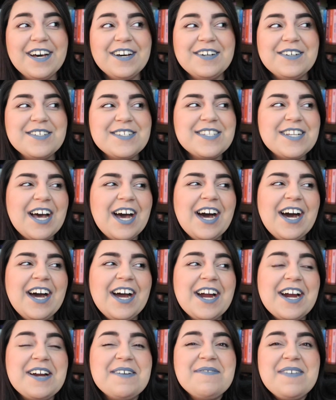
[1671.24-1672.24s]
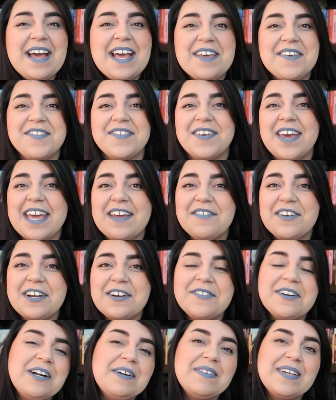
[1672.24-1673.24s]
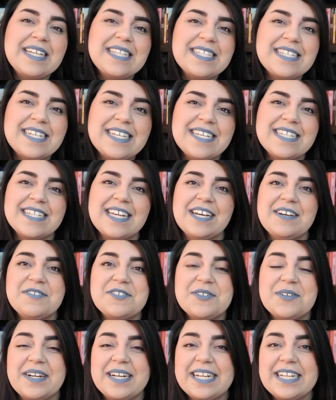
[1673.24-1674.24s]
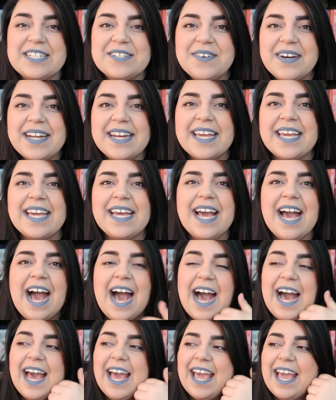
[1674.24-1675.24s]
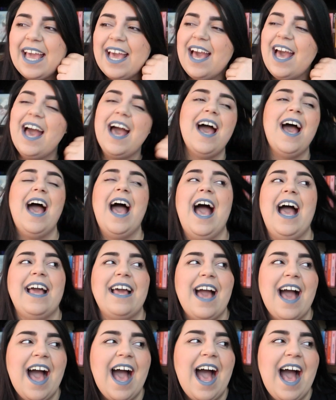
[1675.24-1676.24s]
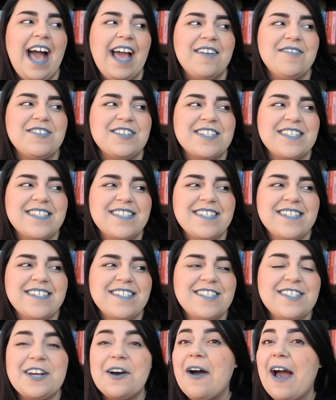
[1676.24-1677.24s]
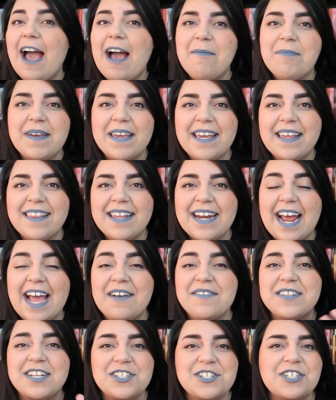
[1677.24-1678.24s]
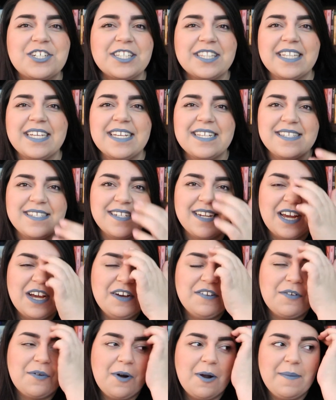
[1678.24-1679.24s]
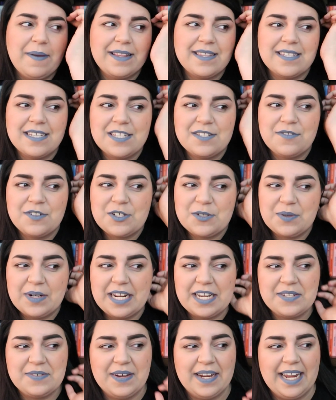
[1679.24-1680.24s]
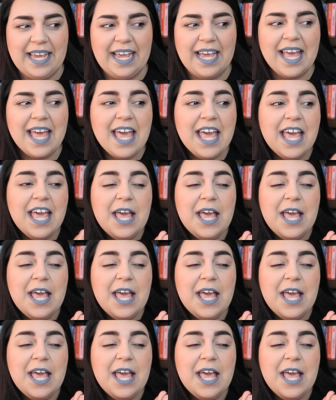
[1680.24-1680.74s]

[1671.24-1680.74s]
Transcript: Those are my favorite romances of 2020. I I I'm just so happy that I have such a good list of romances for 2020.